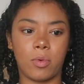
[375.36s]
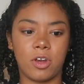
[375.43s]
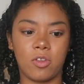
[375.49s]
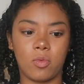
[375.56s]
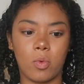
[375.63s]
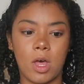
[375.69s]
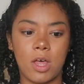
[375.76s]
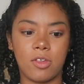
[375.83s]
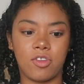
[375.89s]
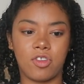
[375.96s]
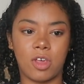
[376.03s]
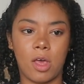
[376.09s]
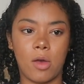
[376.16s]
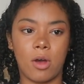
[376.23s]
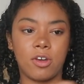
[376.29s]
one as well,
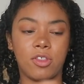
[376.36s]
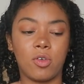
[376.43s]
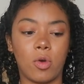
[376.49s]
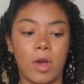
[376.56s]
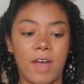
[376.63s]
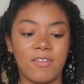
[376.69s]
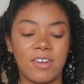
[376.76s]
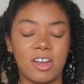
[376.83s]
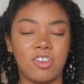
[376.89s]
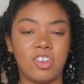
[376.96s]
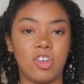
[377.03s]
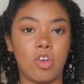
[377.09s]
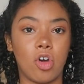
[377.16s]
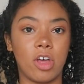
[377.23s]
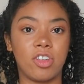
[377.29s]
so I thought, I haven't
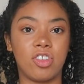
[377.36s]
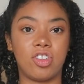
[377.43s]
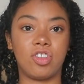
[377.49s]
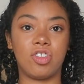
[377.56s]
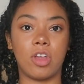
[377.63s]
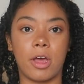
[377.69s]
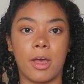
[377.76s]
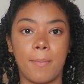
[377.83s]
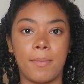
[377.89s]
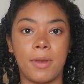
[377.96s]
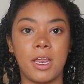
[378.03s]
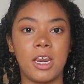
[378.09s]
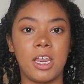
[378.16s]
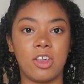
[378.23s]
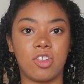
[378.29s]
actually got a
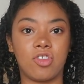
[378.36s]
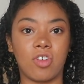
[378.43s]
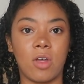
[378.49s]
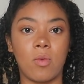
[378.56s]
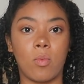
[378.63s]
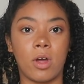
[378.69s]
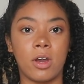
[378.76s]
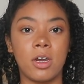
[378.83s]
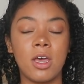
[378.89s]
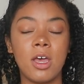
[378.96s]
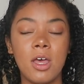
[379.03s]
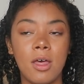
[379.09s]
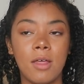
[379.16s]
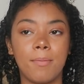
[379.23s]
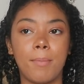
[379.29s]
completely straight one.
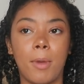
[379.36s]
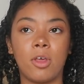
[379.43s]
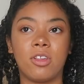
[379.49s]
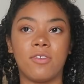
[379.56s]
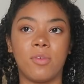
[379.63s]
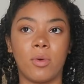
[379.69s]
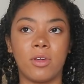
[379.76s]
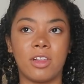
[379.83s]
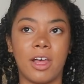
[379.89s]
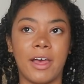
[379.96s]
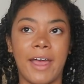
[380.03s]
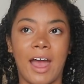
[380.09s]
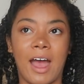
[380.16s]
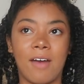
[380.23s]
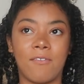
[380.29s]
Most of the ones
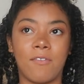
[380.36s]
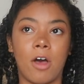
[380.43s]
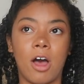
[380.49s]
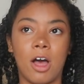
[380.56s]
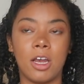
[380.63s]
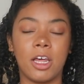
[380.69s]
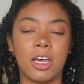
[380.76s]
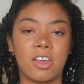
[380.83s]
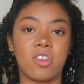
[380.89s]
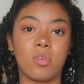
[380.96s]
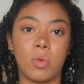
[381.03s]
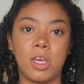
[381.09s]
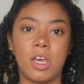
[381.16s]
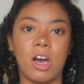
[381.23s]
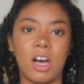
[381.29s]
I have are like
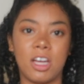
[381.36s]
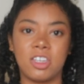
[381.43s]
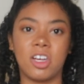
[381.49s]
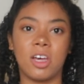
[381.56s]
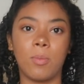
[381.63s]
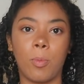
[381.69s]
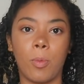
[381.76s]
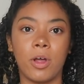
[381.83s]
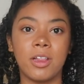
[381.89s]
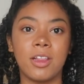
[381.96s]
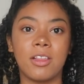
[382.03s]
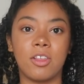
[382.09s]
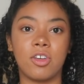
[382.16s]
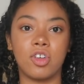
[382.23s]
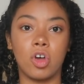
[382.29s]
sweetheart type
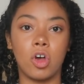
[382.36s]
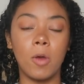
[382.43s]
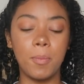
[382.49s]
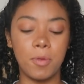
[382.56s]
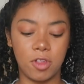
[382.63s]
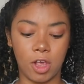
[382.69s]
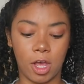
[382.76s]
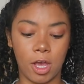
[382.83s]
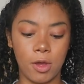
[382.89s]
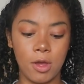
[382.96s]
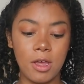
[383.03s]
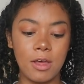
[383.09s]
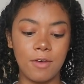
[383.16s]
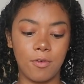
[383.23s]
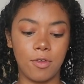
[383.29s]
ones at the top, so I
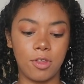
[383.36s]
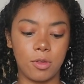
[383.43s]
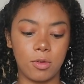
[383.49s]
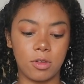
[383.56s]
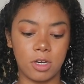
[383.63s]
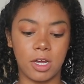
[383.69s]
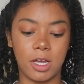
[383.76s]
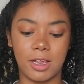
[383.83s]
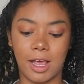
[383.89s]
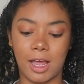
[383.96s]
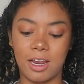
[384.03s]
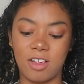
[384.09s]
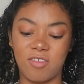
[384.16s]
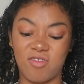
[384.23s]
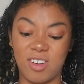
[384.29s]
thought this was nice,
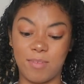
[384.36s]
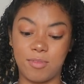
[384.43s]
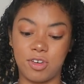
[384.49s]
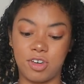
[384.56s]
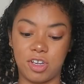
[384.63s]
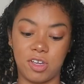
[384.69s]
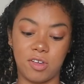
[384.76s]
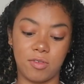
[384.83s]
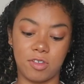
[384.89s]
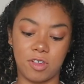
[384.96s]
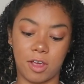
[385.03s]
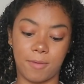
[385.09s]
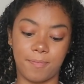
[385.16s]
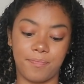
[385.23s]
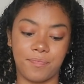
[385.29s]
and it's ribbed too.
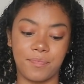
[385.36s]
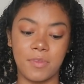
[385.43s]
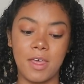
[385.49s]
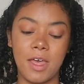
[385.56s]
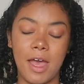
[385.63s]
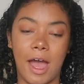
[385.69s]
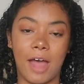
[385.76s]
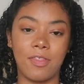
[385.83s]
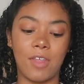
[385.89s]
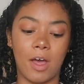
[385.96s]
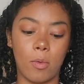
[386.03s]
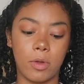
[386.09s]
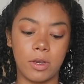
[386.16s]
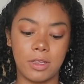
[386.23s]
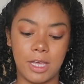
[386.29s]
So, and
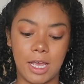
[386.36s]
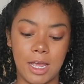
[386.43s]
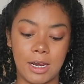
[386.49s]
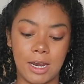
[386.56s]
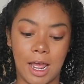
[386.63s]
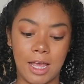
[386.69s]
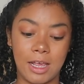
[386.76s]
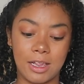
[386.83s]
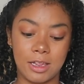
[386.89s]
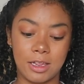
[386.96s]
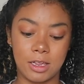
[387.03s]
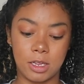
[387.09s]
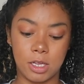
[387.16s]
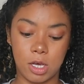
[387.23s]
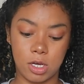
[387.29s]
that one's in a
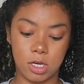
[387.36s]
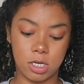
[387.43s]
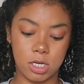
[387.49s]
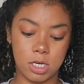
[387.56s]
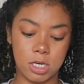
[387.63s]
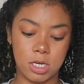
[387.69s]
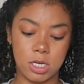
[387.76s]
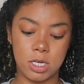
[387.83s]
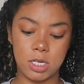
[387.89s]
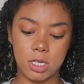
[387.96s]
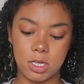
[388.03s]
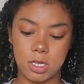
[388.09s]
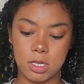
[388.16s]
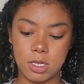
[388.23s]
size,